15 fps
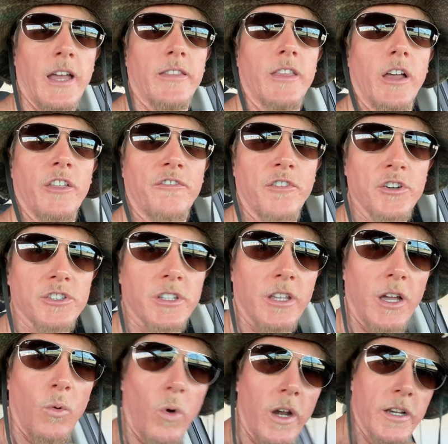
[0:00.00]
Now, the first thing
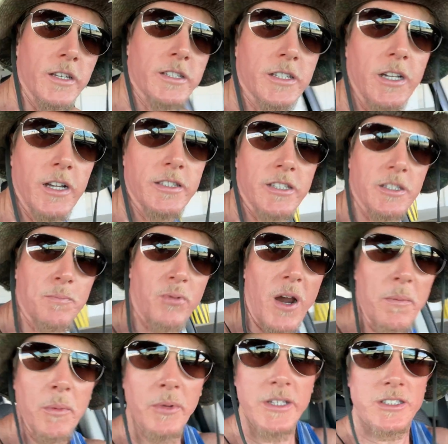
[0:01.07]
I want to discuss is
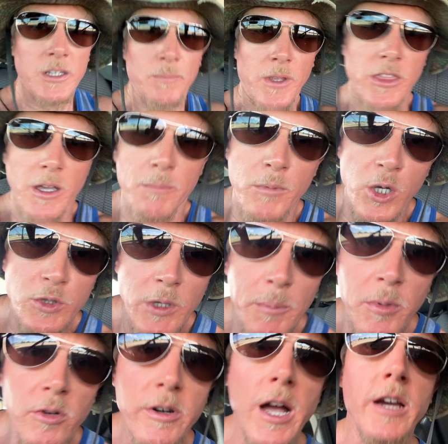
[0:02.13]
probably something that most
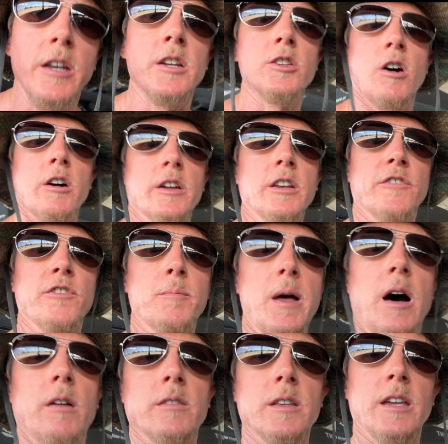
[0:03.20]
people are not going to talk enough
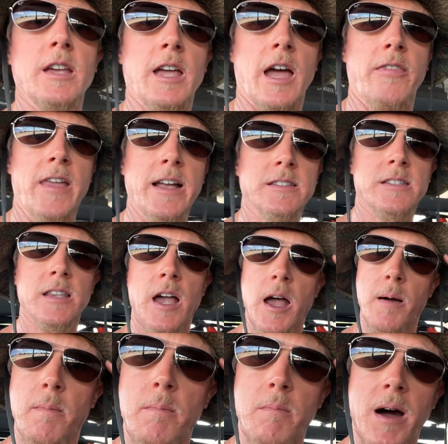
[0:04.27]
about, and that's
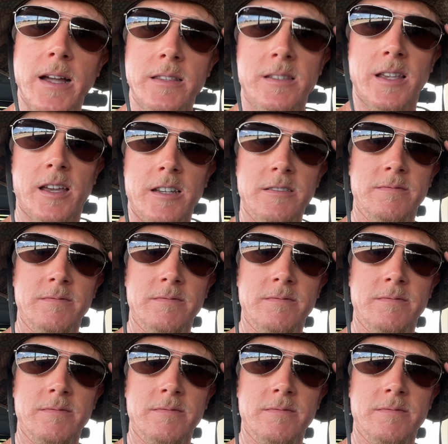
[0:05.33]
mindset.